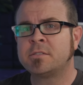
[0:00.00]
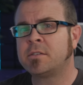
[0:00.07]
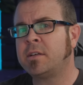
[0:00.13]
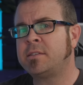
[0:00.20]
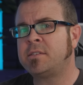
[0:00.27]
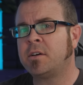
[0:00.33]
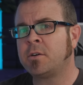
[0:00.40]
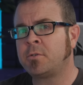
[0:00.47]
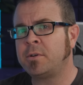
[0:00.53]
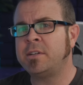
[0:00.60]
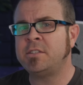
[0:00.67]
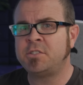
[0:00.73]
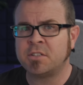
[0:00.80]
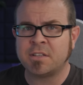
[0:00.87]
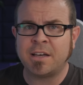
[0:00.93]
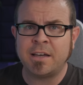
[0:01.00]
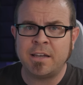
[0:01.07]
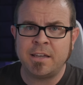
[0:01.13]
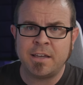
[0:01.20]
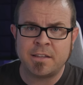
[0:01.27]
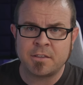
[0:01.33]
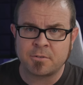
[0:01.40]
So let's all greet
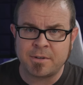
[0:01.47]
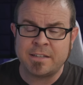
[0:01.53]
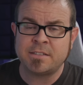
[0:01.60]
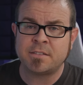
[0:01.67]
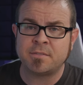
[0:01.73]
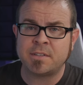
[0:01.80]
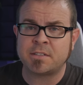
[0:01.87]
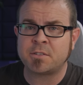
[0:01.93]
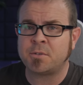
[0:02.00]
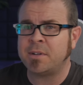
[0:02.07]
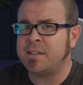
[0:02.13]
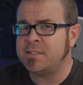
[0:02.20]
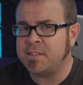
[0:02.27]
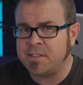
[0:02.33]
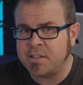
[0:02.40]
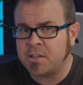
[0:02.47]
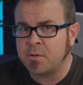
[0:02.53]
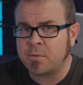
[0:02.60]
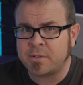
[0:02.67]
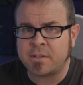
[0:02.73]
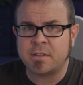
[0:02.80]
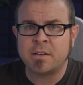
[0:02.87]
July and the rest of this crazy
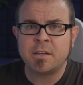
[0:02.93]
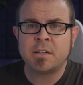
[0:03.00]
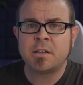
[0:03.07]
year with a